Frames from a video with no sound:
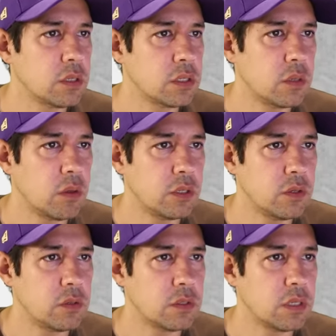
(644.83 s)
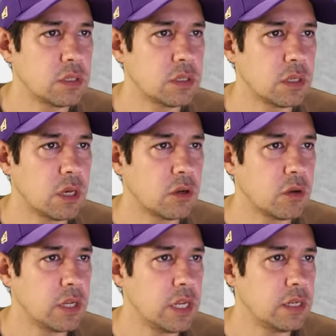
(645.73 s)
So I'll use this
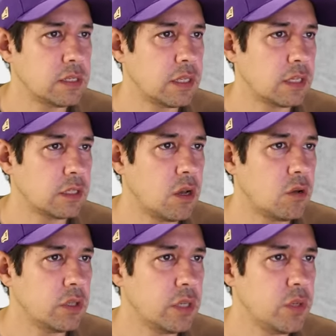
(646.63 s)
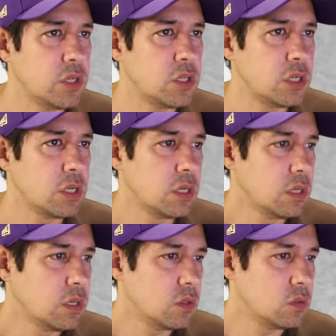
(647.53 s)
icon here to select the whole image,
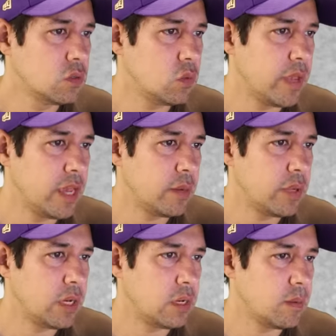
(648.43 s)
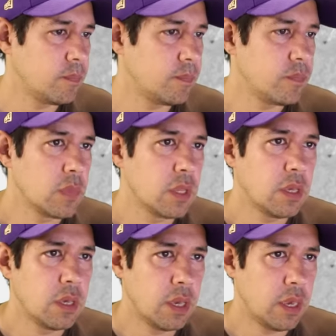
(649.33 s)
zoom out a bit,
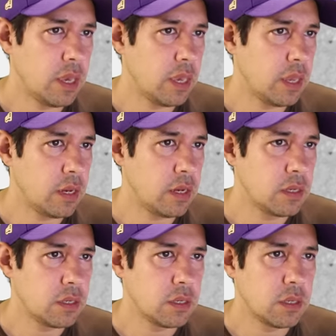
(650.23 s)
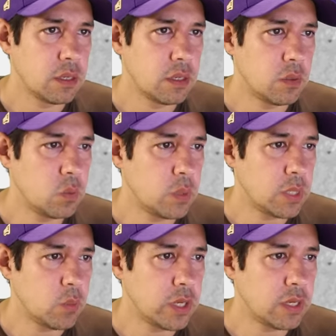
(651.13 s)
and
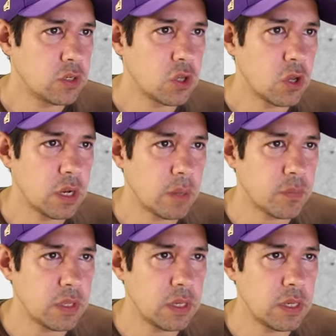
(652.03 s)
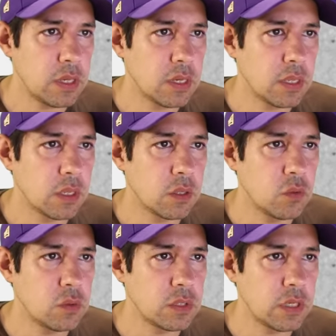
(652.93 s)
we can turn up the
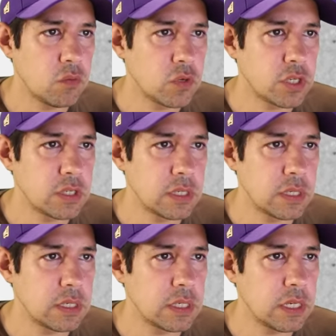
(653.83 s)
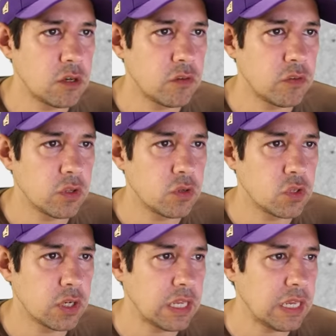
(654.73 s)
Lucy Richardson
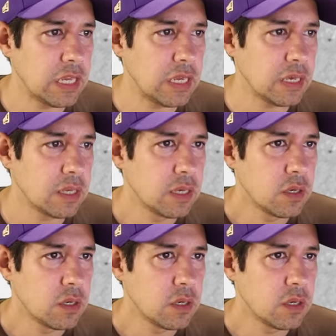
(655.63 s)
deconvolution here,